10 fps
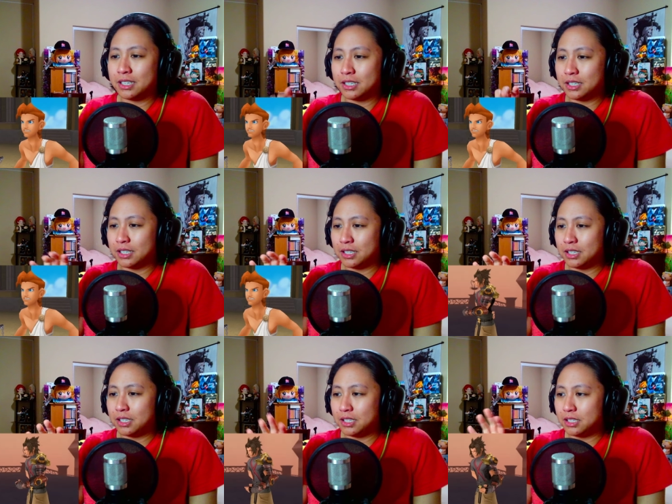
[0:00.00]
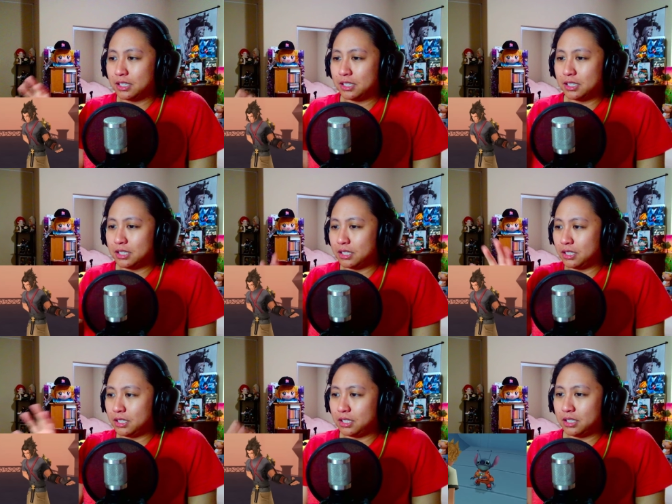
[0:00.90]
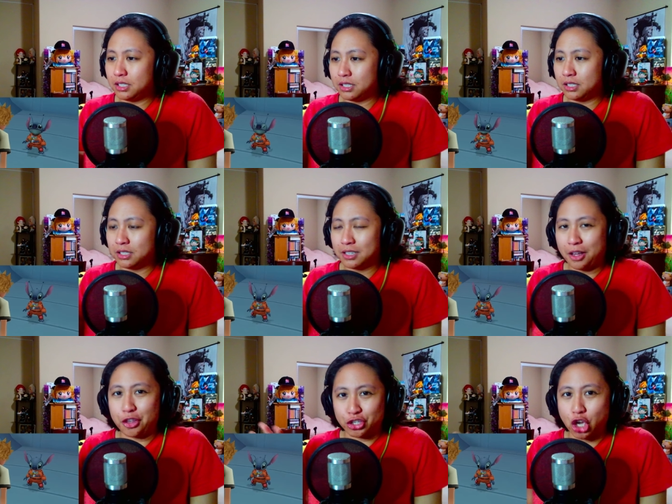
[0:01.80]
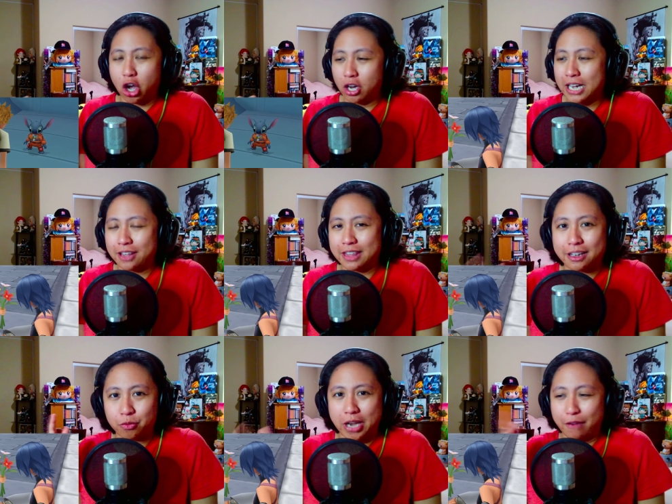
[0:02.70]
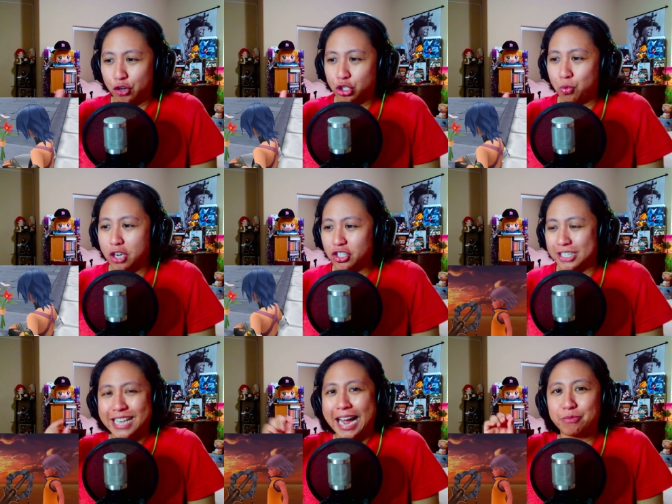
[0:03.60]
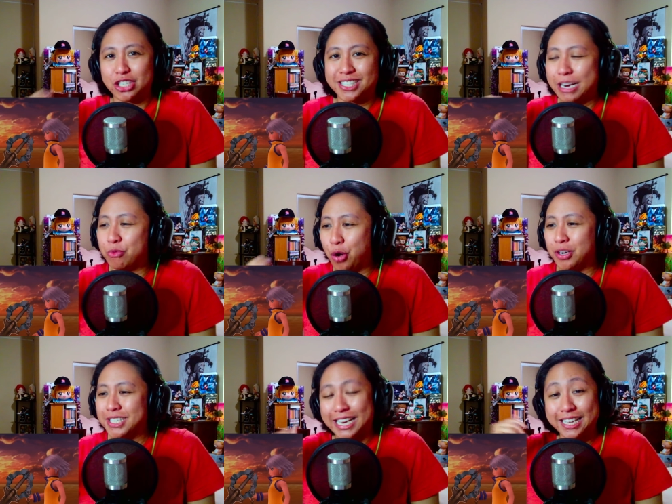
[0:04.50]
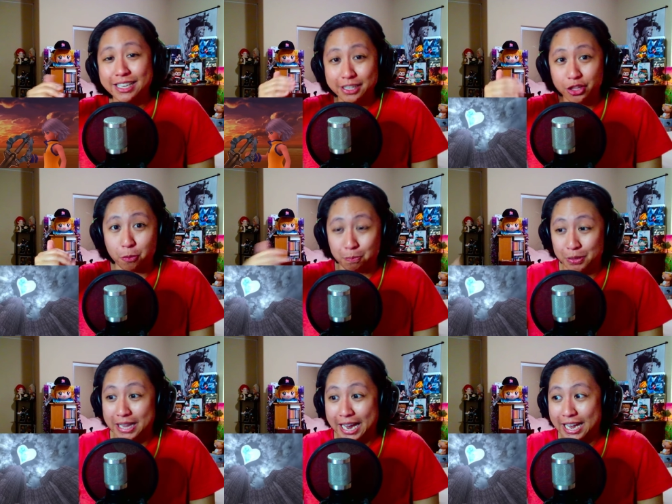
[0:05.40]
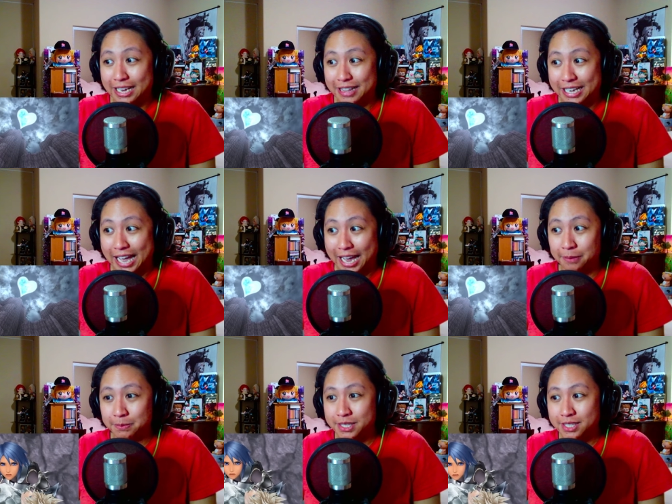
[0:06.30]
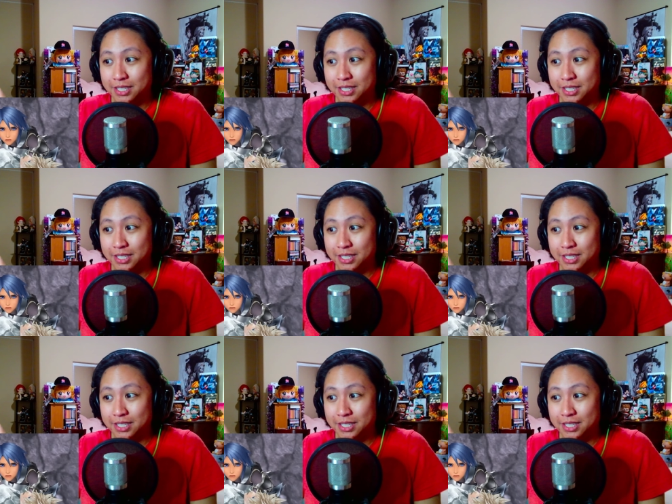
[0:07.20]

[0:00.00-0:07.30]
The song, I think, when I first watched this, I'm just now noticing they're playing the game